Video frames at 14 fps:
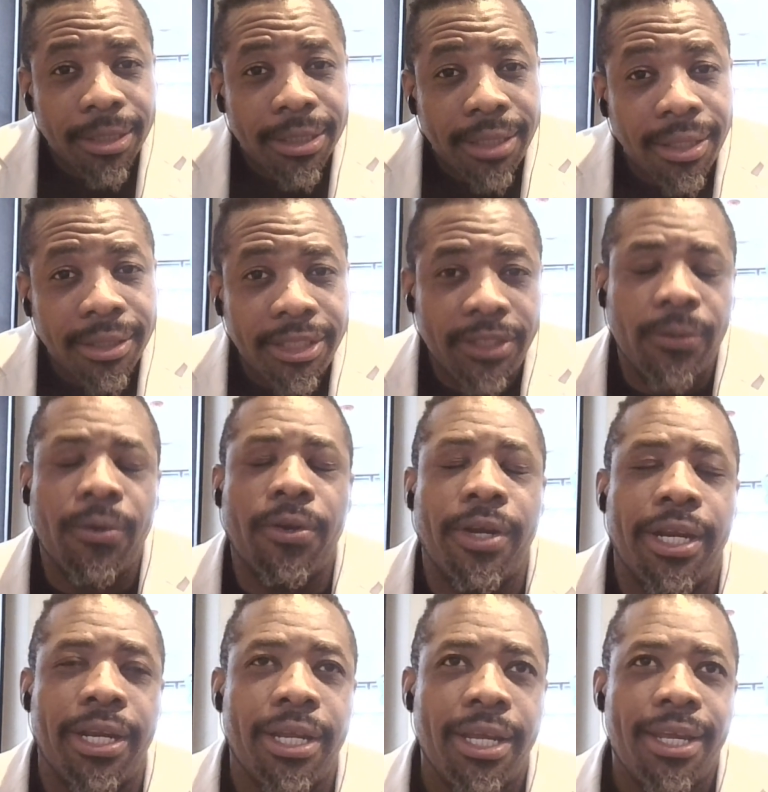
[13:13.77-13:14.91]
tell a
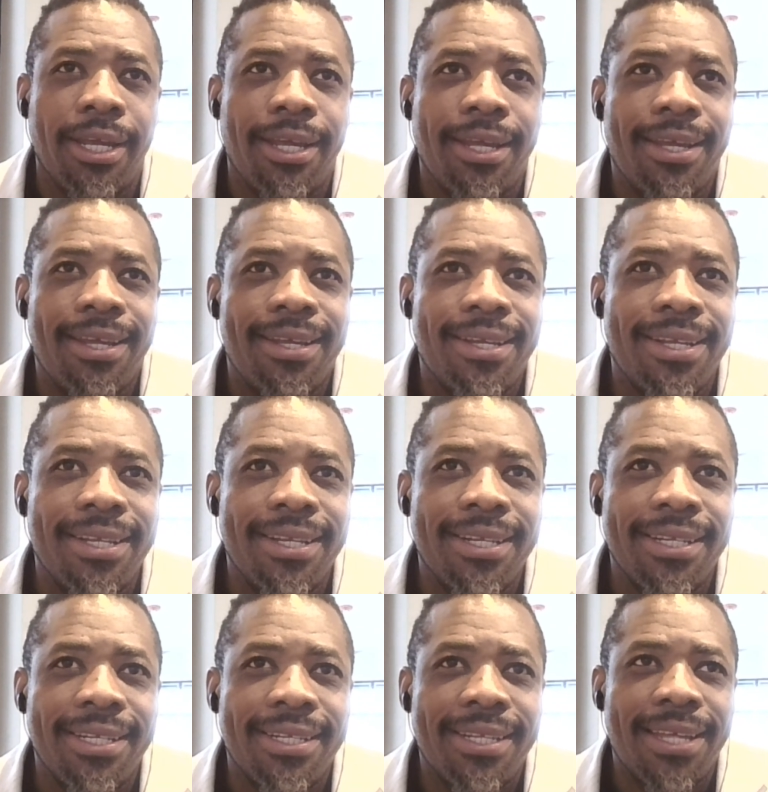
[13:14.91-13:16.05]
story
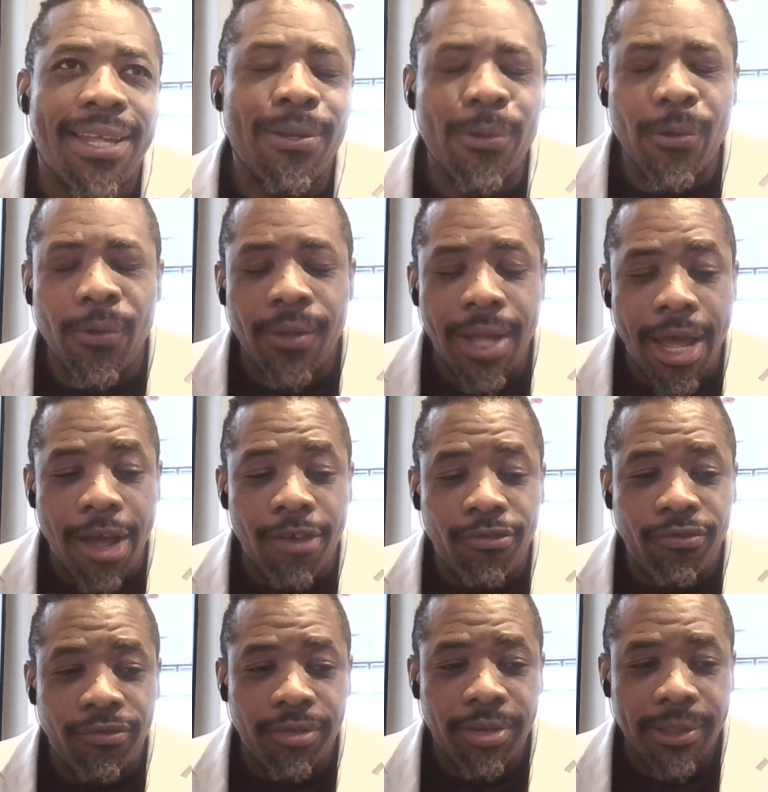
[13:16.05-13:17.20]
a little of
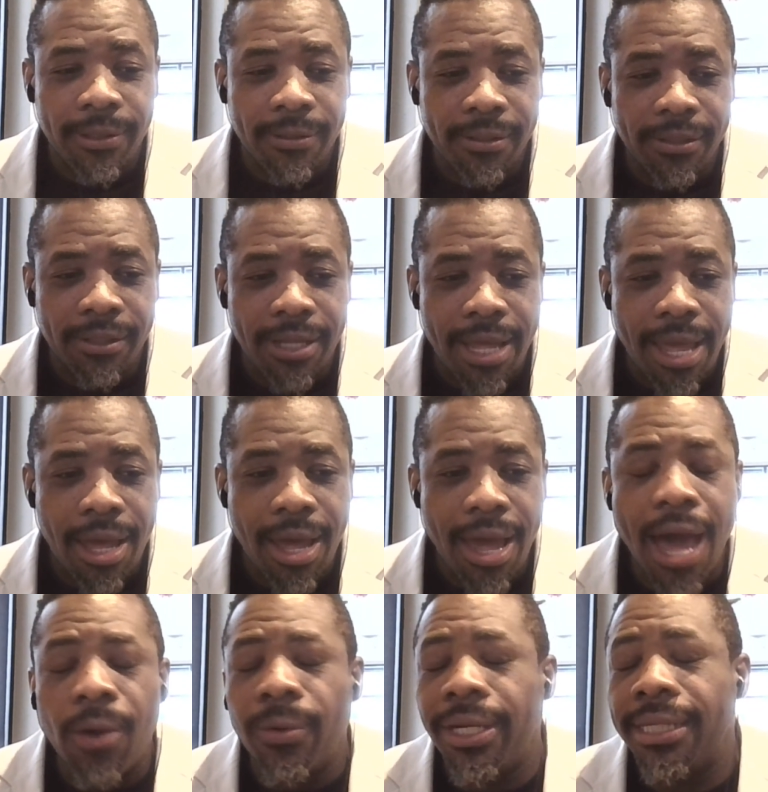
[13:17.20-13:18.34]

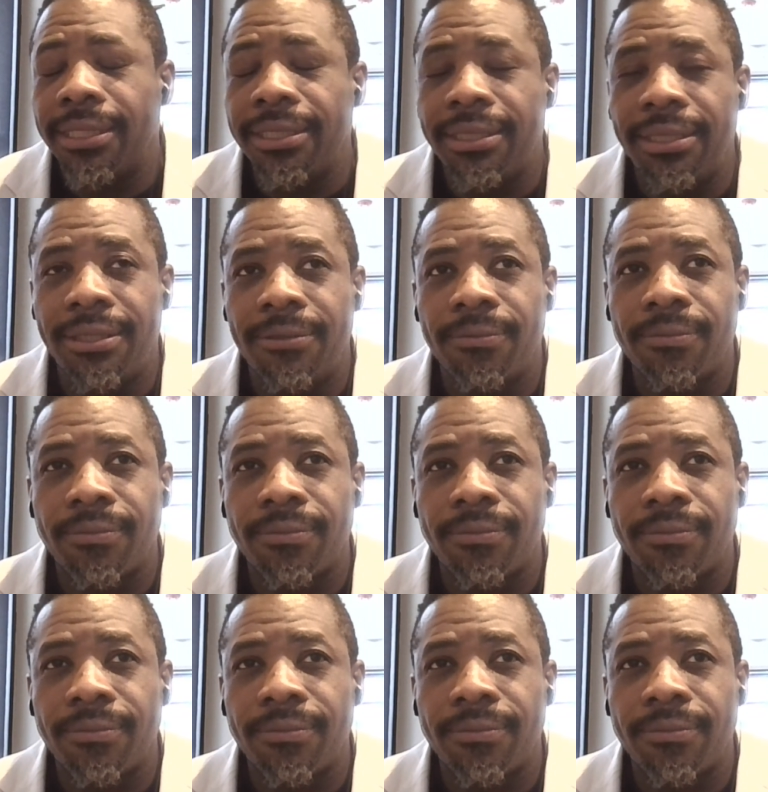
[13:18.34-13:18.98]
how it is